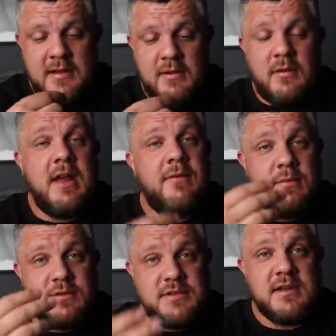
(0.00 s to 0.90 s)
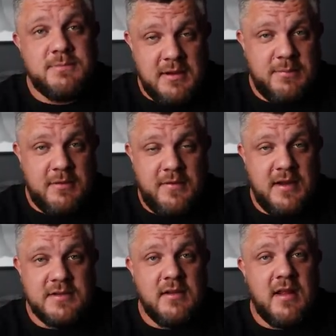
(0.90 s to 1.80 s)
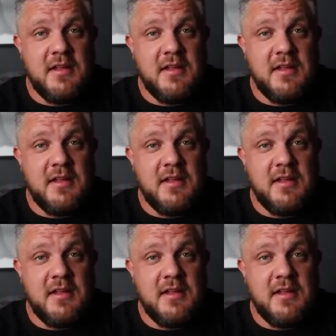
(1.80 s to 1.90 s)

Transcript: you know, if it was just being a professional